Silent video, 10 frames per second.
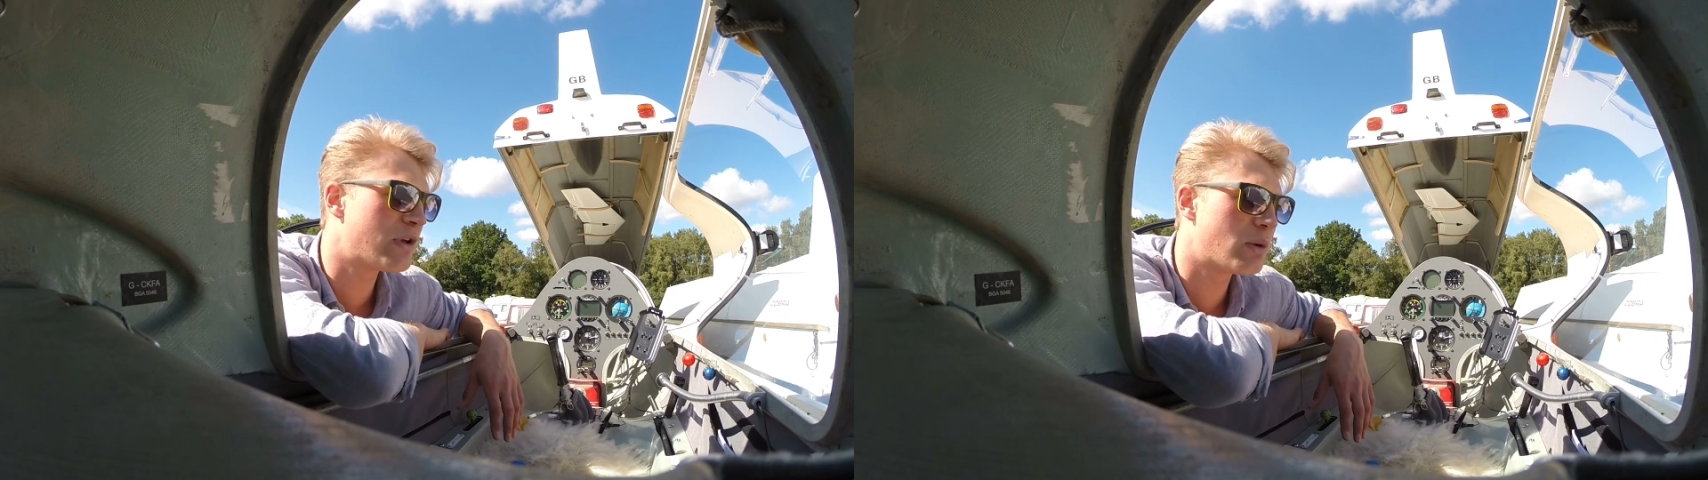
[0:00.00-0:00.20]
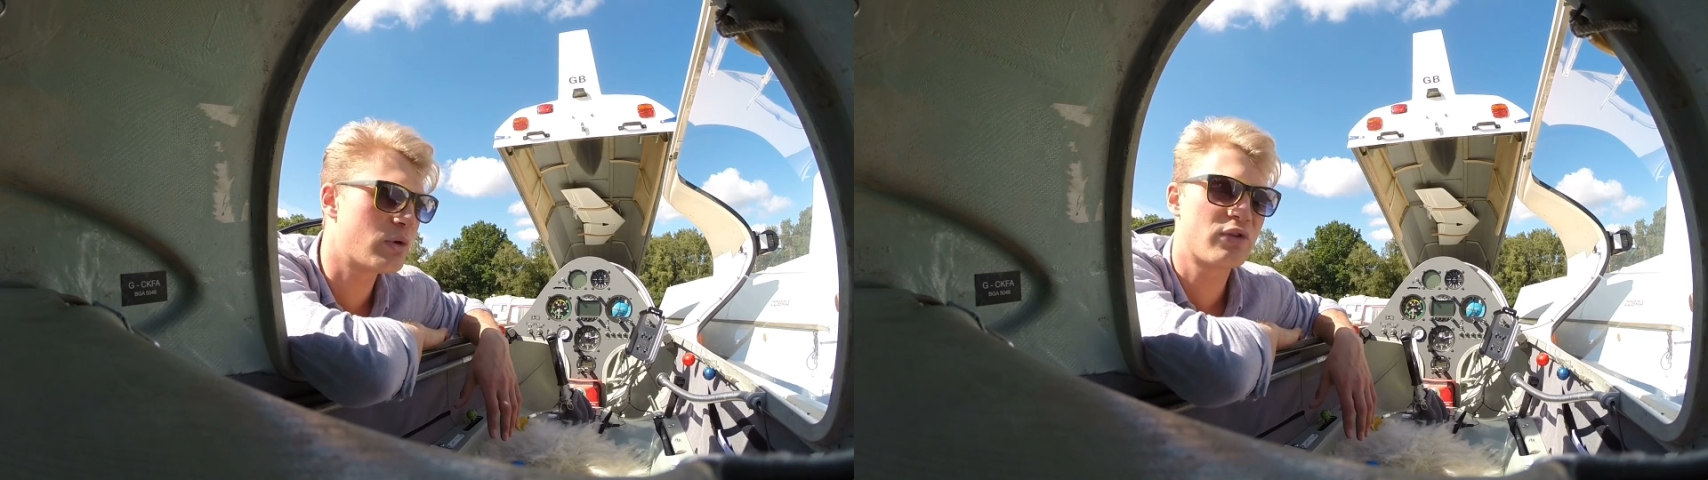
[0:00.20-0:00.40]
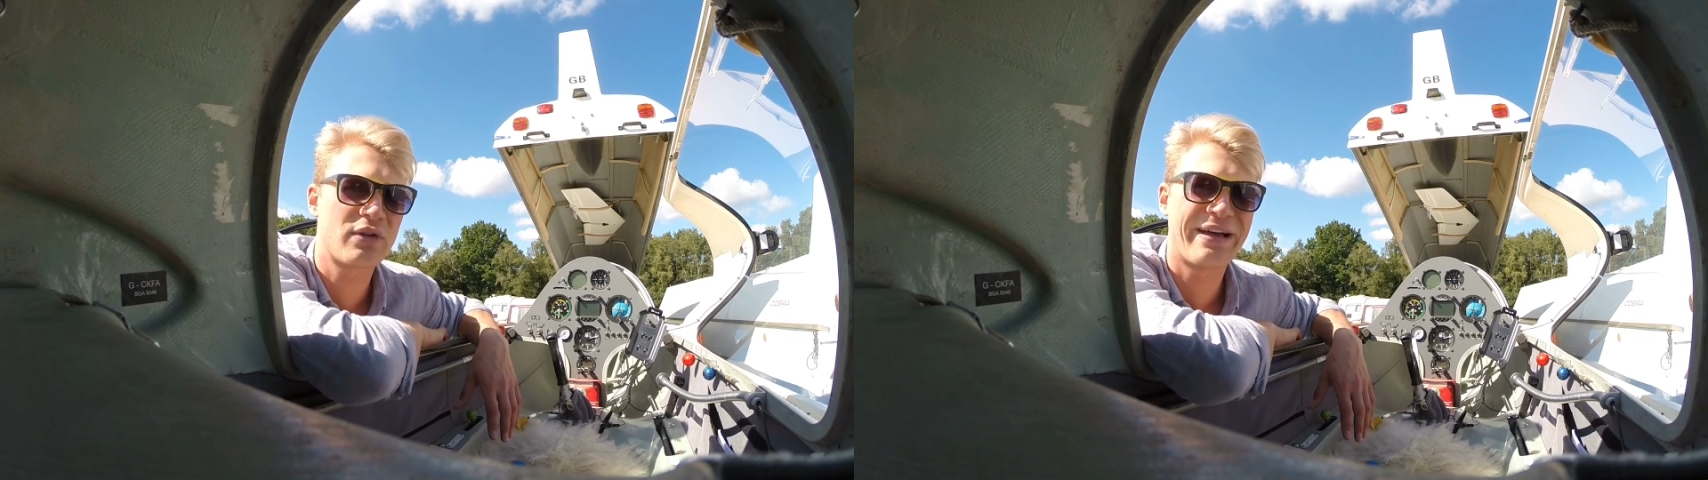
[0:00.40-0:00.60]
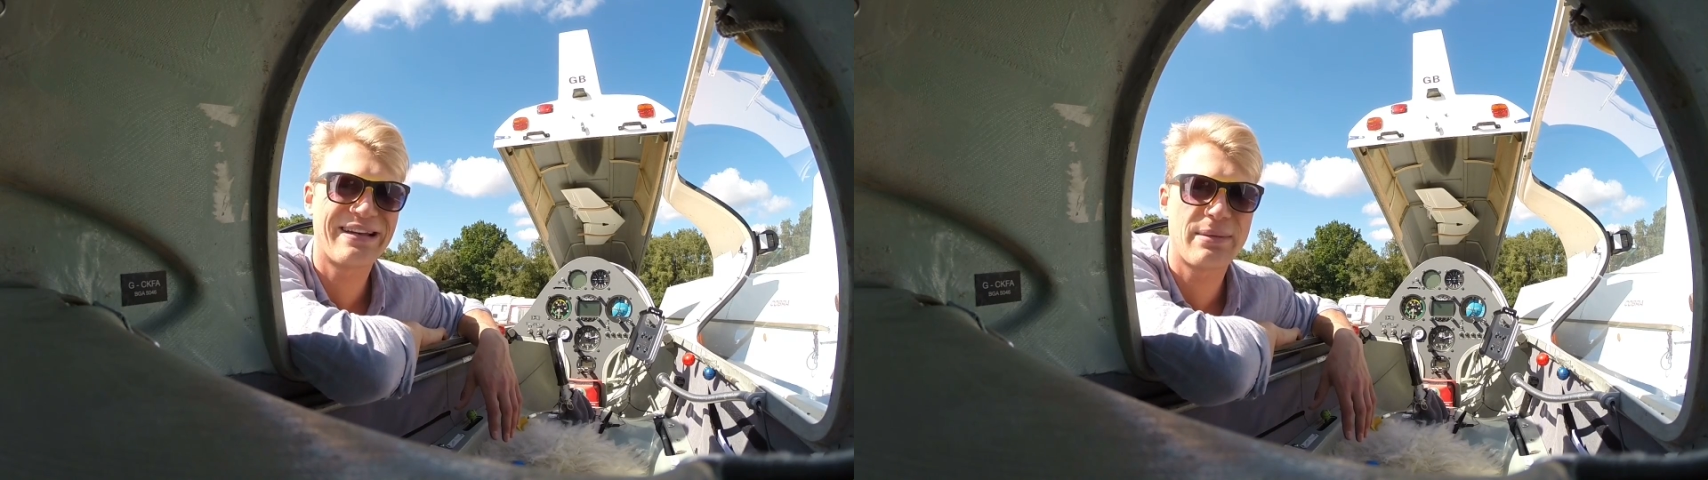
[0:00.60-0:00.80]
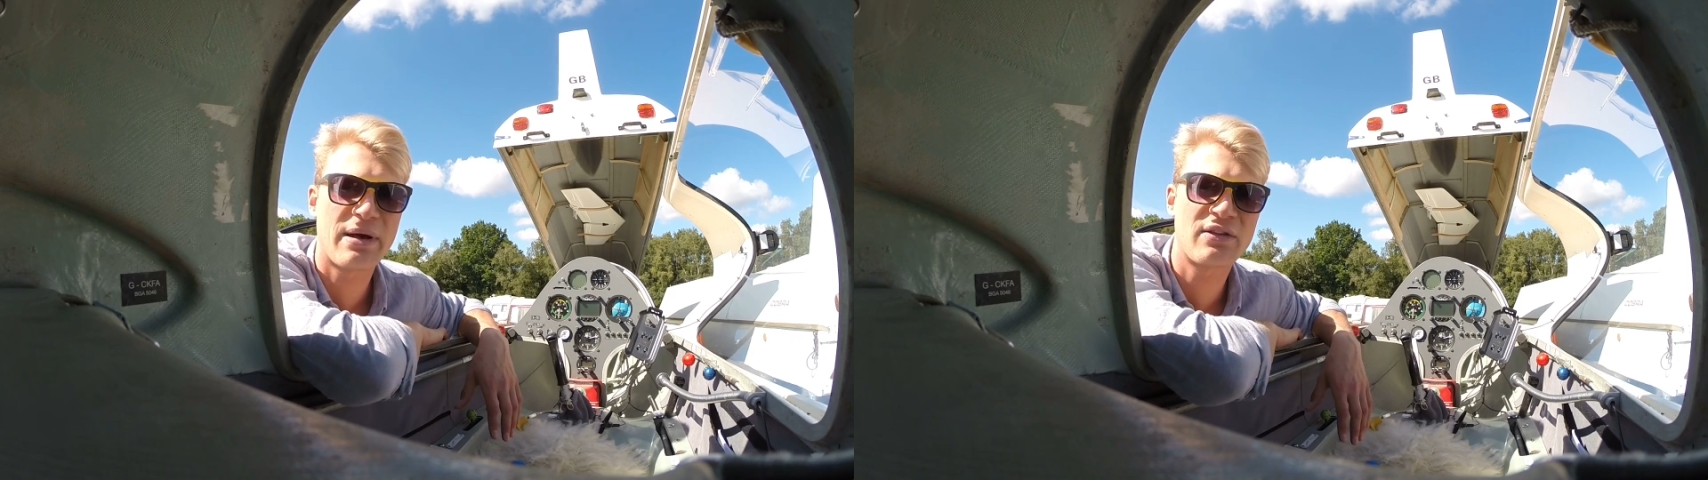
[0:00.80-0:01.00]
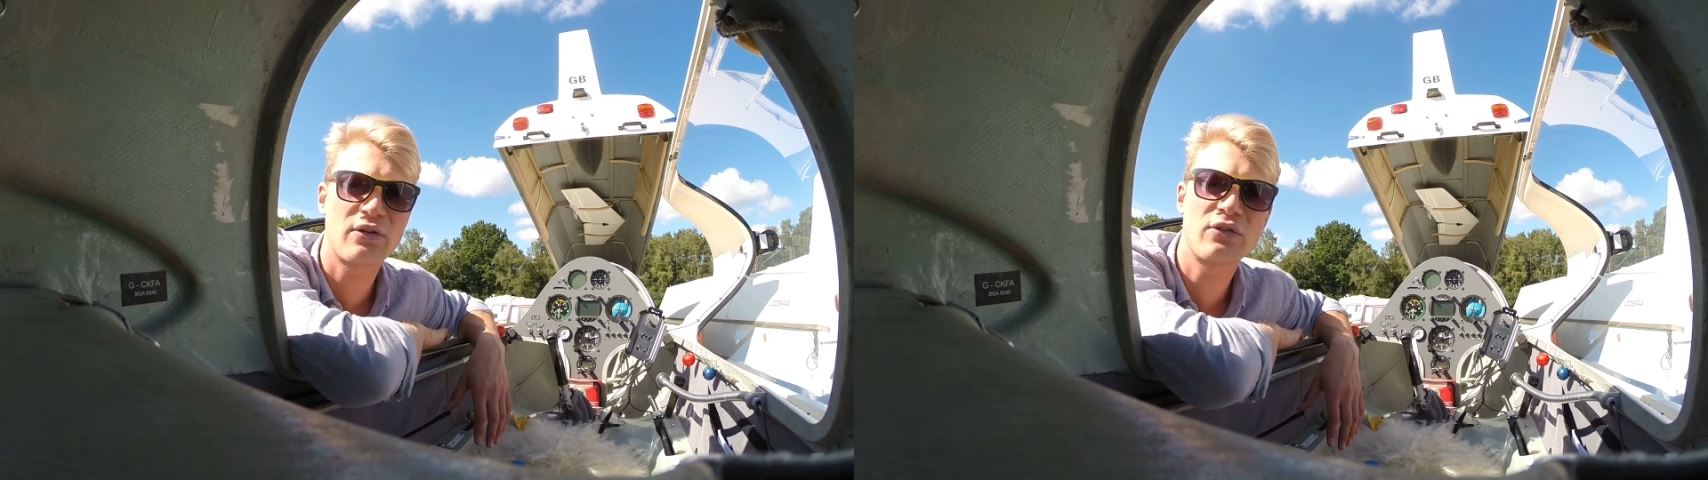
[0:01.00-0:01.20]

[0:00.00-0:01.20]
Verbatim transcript: and only slightly better.